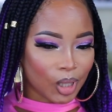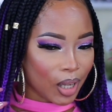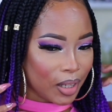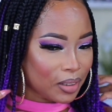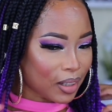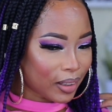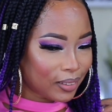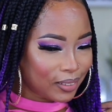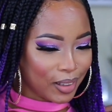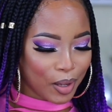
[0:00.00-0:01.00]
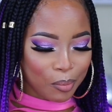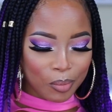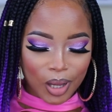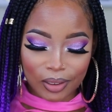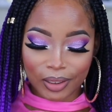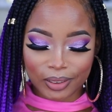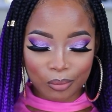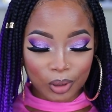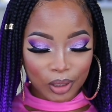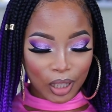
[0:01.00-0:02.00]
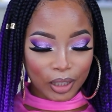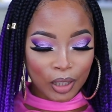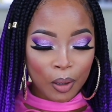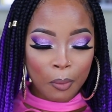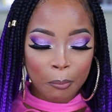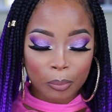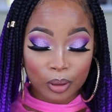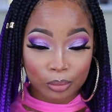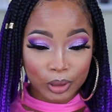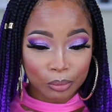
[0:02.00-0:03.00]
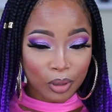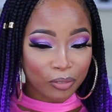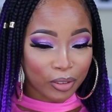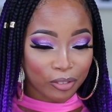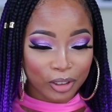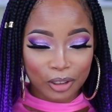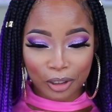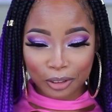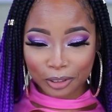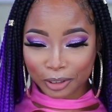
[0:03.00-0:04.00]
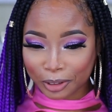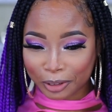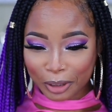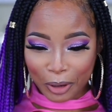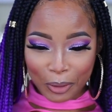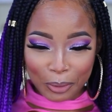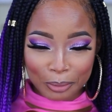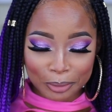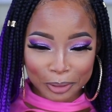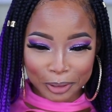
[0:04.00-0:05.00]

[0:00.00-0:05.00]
I like them. I like them a lot. Purple is my favorite color, so you know.